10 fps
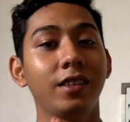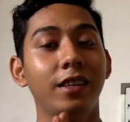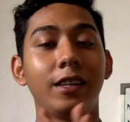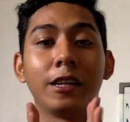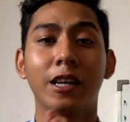
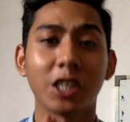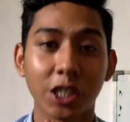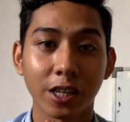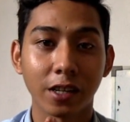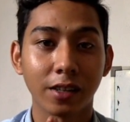In a
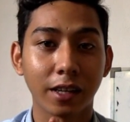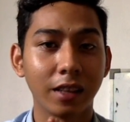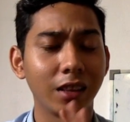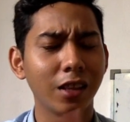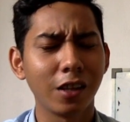nutshell, I
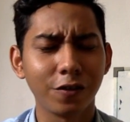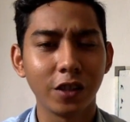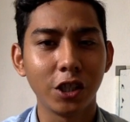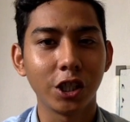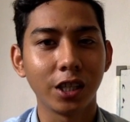love
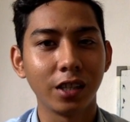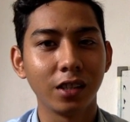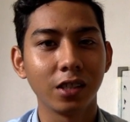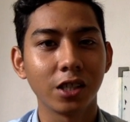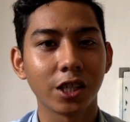teaching
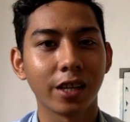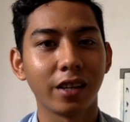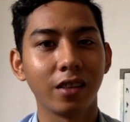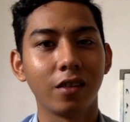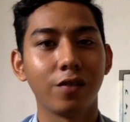English and I
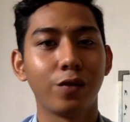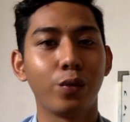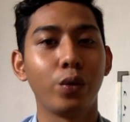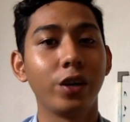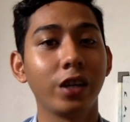love
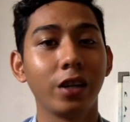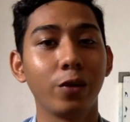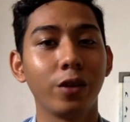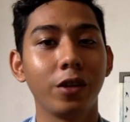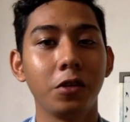working
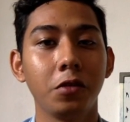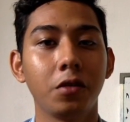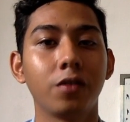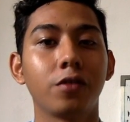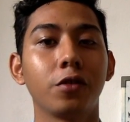with the youth
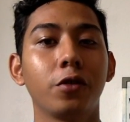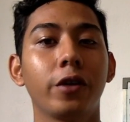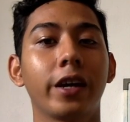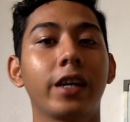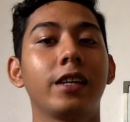so
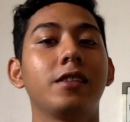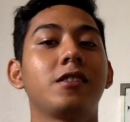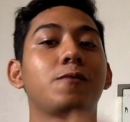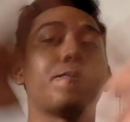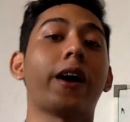I can
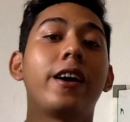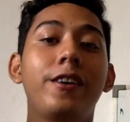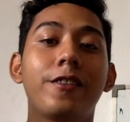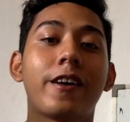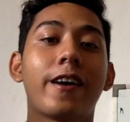
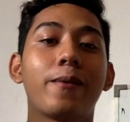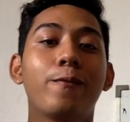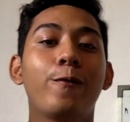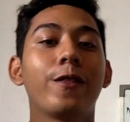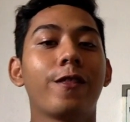inspire
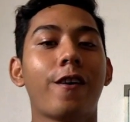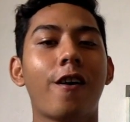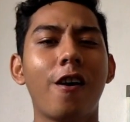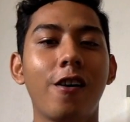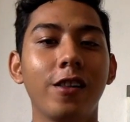them with
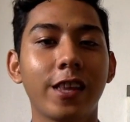all